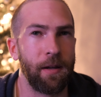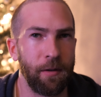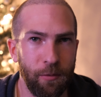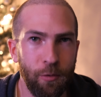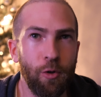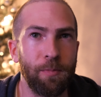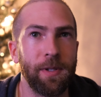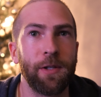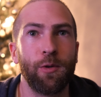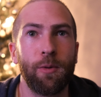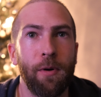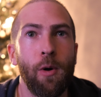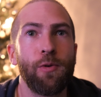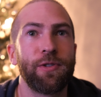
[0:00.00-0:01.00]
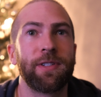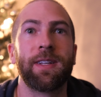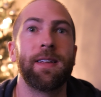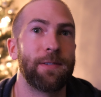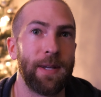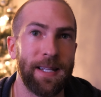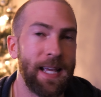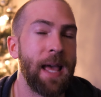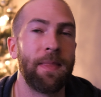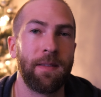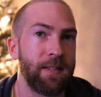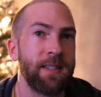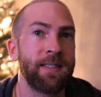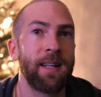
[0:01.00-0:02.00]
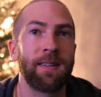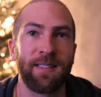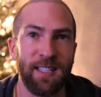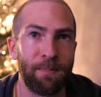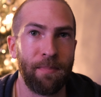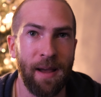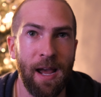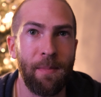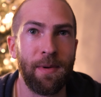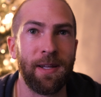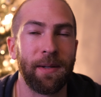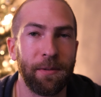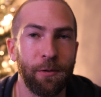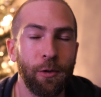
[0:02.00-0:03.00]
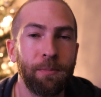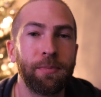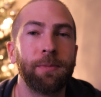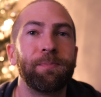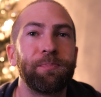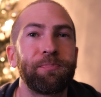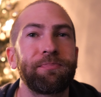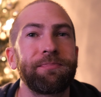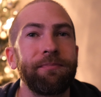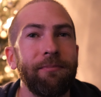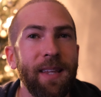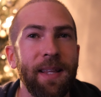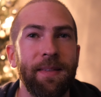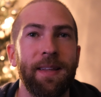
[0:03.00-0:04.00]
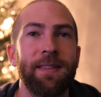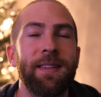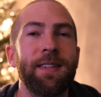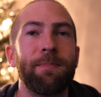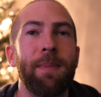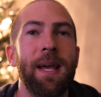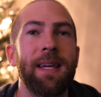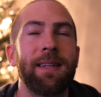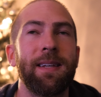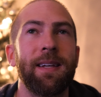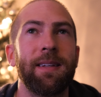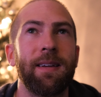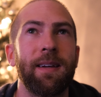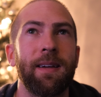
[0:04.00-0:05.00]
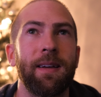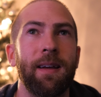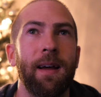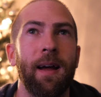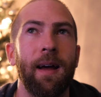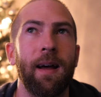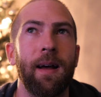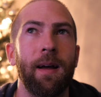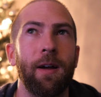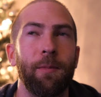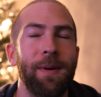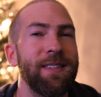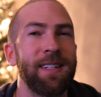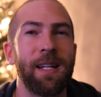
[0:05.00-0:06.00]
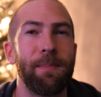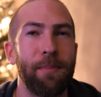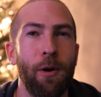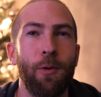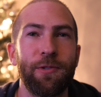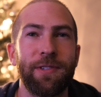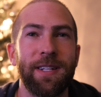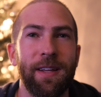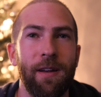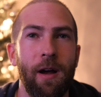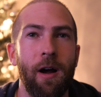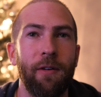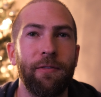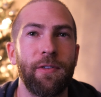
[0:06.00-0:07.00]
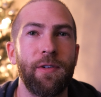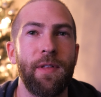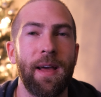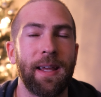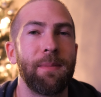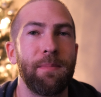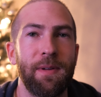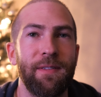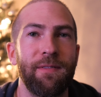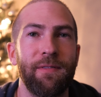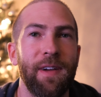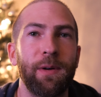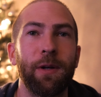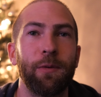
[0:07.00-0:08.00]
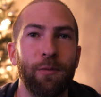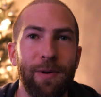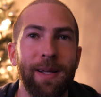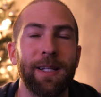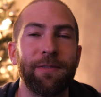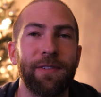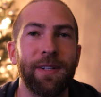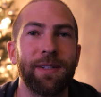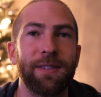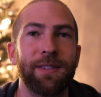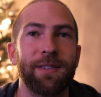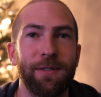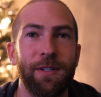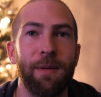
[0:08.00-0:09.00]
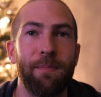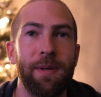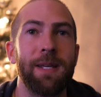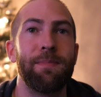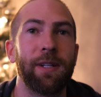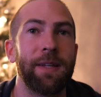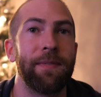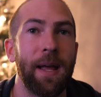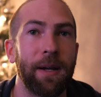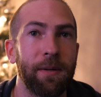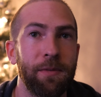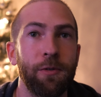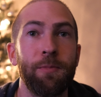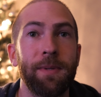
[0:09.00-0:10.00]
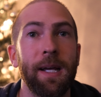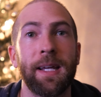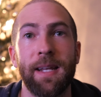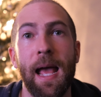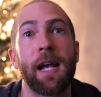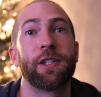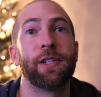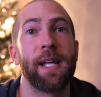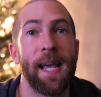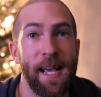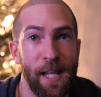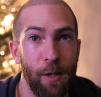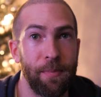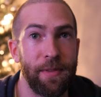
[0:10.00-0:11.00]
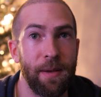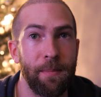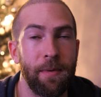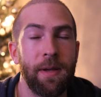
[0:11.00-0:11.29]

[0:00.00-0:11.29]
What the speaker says: group that you're posting in. So again, this is not spamming a group. This is making basically posting an offer that can be very relevant to the people in that group that can actually help them.